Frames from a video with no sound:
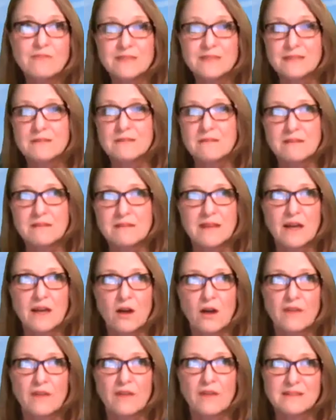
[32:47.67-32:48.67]
single thing
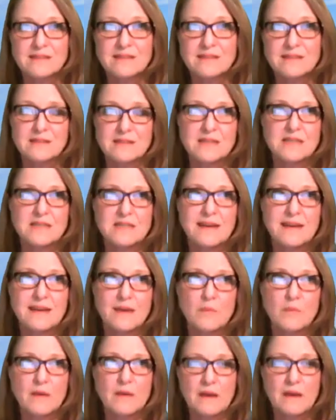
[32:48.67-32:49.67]
on this as a
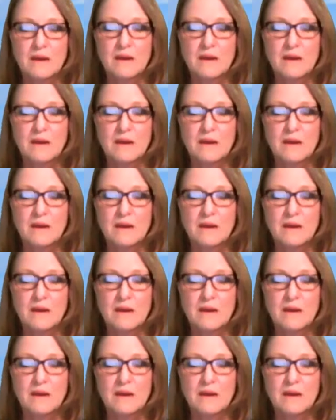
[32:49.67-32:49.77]
team.